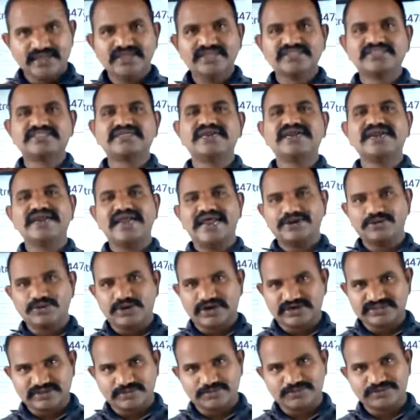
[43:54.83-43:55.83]
39 you
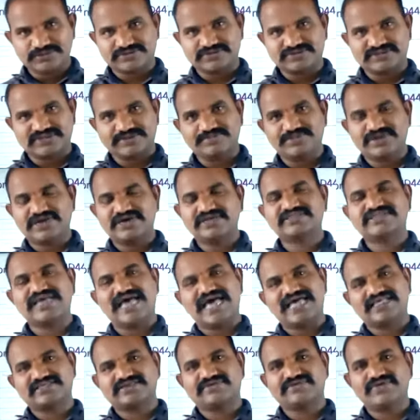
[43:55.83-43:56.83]
are supposed to send, because the
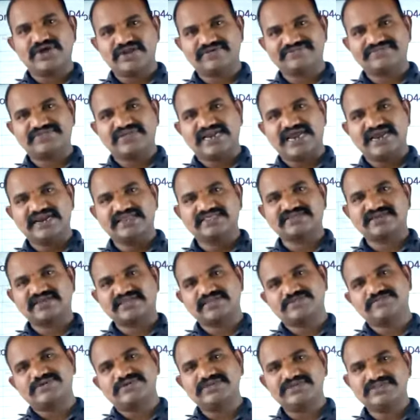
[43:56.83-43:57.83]
ASCII value of the 9 is
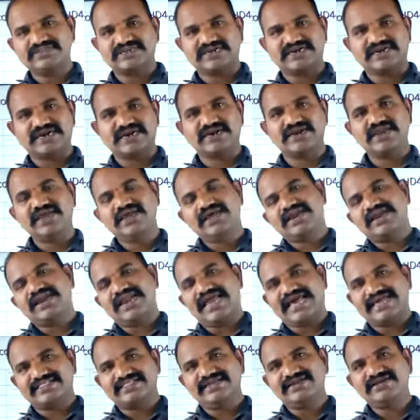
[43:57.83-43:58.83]
nothing but the 39.
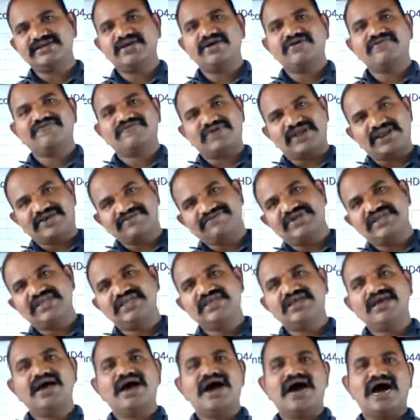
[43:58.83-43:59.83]
Like that, for
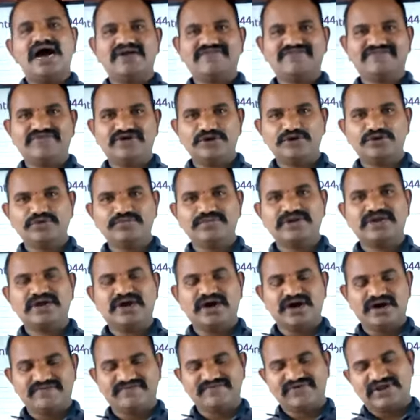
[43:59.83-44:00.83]
every alpha
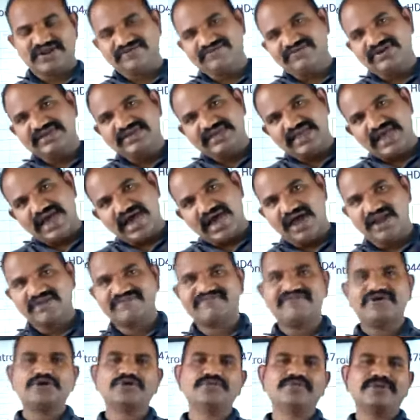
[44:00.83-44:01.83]

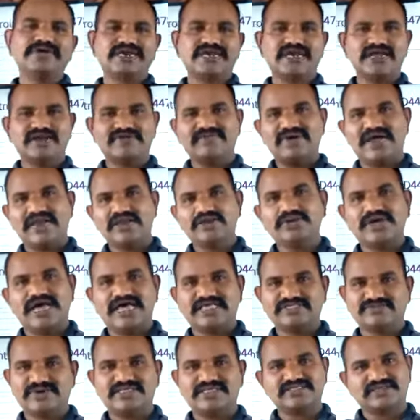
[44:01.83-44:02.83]
numerical value as
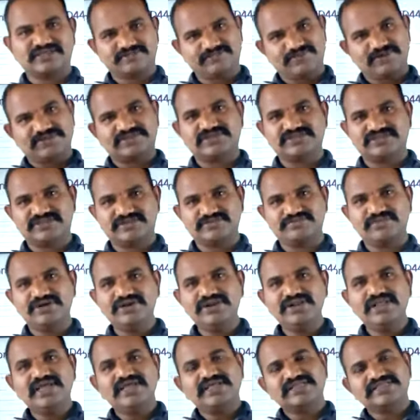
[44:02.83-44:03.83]
well special symbol,
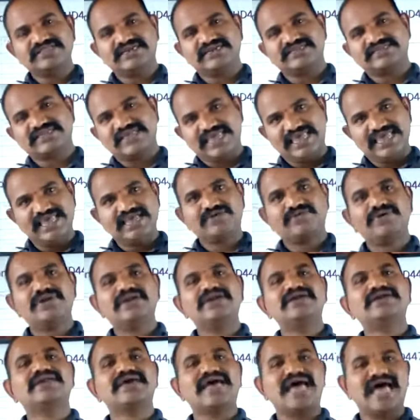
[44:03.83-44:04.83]
there is an
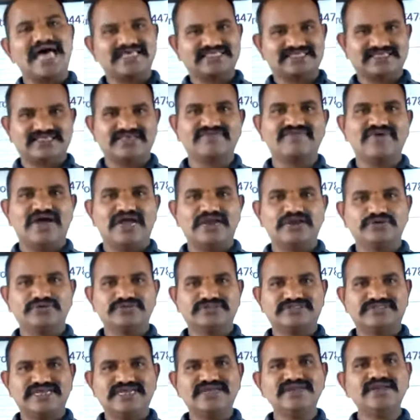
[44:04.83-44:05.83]
equivalent ASCII values
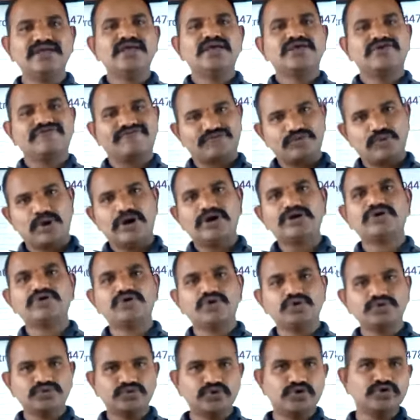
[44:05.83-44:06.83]
there. If you want to
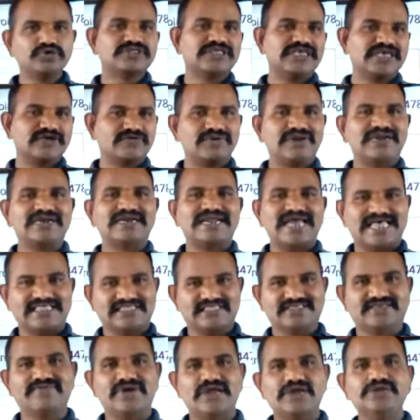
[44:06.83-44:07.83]
know those equivalent
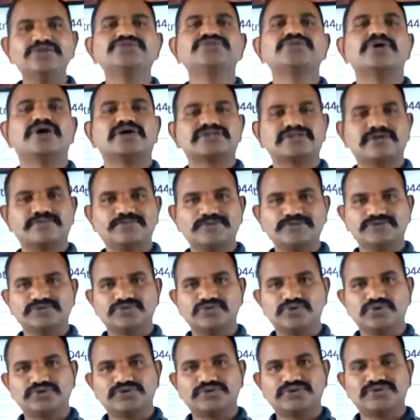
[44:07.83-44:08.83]
ASCII values, you are supposed to
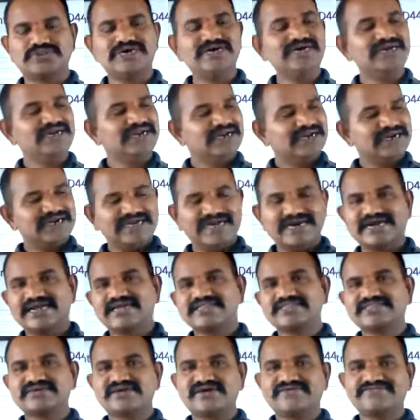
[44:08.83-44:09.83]
go through the data
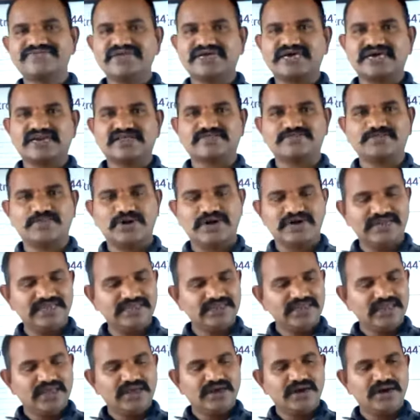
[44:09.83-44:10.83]
sheet of the corresponding
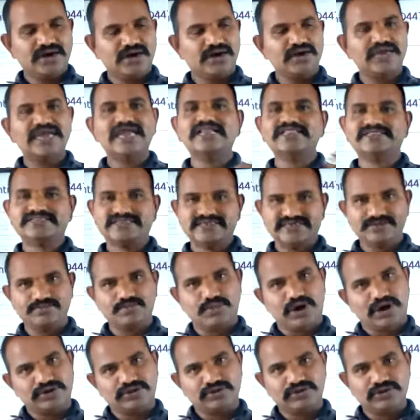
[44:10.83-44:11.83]
LCD
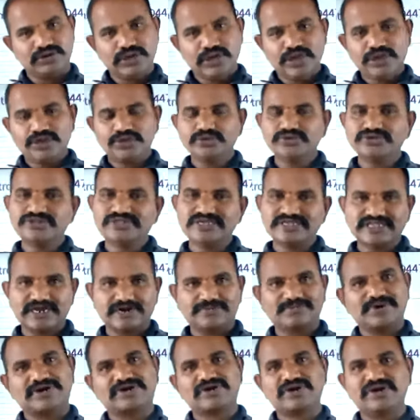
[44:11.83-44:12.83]
module. Using that
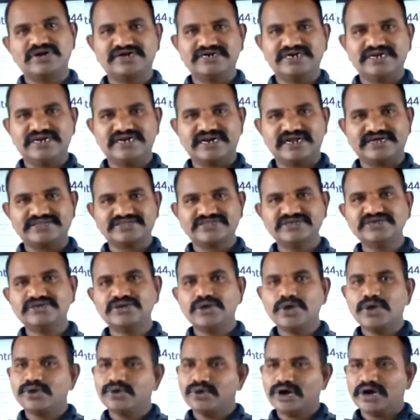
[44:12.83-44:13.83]
particular data sheet,
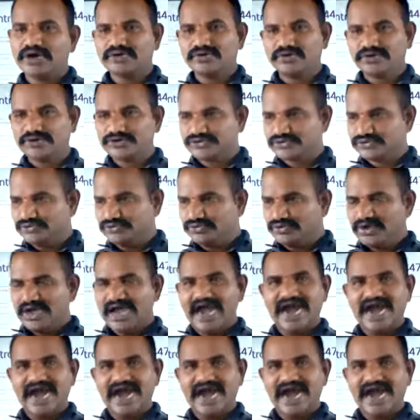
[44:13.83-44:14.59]
you are going to